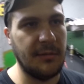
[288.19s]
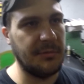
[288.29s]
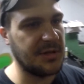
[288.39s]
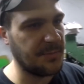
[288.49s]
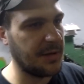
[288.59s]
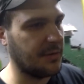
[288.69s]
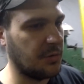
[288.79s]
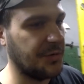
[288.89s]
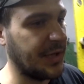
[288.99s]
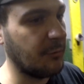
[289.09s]
We spent a
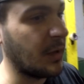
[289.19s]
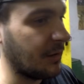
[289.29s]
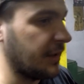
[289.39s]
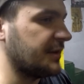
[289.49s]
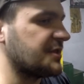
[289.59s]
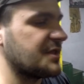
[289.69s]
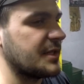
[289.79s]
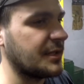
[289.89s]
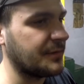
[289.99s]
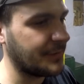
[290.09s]
whole day wiring this
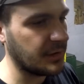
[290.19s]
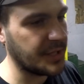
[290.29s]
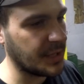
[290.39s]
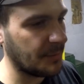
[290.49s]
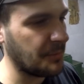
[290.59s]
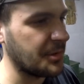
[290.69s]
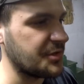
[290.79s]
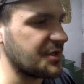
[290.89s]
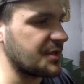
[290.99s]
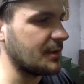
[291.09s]
thing, cleaning up a
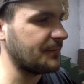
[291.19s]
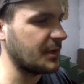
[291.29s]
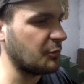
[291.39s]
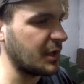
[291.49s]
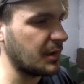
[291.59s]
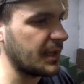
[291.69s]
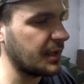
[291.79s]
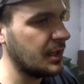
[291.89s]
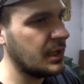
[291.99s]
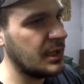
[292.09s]
bunch of stuff in the
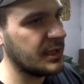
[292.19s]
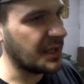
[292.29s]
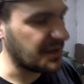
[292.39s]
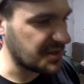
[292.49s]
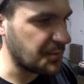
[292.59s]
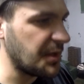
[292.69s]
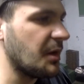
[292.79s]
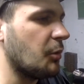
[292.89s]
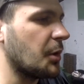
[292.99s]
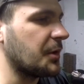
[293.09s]
wiring. Got the
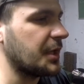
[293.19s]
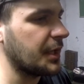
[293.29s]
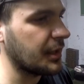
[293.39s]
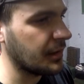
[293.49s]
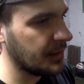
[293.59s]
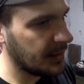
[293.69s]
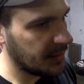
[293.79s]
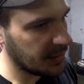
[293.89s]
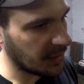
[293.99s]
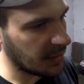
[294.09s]
speedo working.
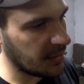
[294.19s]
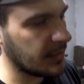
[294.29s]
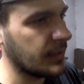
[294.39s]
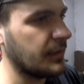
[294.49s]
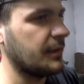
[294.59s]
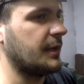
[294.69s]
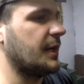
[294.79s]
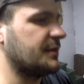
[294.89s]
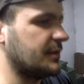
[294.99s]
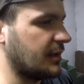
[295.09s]
I
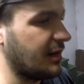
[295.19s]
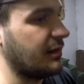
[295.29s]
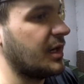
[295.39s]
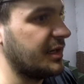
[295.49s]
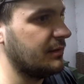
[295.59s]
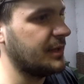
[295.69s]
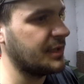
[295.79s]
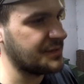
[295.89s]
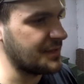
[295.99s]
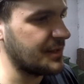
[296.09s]
got the car idling
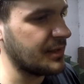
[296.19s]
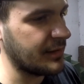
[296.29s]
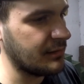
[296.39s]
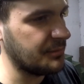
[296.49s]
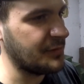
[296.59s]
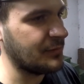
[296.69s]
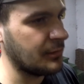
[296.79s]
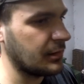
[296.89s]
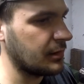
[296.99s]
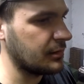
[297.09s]
because it didn't idle
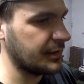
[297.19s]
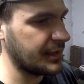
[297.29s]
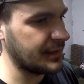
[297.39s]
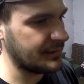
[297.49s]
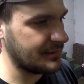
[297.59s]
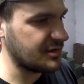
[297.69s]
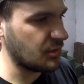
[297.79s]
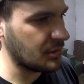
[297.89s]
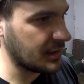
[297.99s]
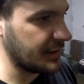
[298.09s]
before, and it
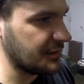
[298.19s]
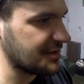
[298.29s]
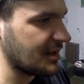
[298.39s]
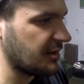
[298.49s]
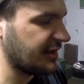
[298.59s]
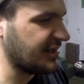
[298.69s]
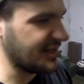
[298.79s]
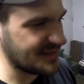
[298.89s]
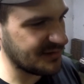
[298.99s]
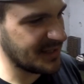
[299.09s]
sort of idles now. I think
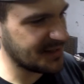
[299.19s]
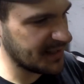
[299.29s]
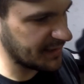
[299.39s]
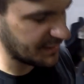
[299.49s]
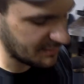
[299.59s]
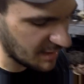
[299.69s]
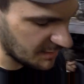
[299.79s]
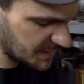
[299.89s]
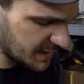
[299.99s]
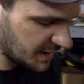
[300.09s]
it still has like a
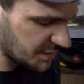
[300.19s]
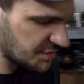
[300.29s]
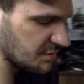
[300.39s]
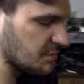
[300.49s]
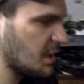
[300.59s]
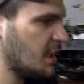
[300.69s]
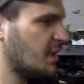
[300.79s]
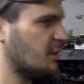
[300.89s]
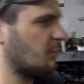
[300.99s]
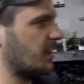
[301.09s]
throttle body issue
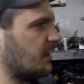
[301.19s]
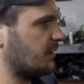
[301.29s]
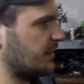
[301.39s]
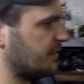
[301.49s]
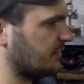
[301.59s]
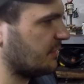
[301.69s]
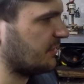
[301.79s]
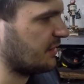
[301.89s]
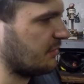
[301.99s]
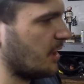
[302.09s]
where either
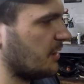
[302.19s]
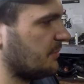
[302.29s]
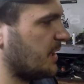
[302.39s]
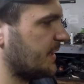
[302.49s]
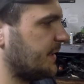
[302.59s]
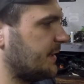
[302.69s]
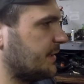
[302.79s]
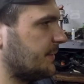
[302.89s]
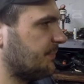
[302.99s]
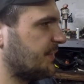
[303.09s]
the throttle body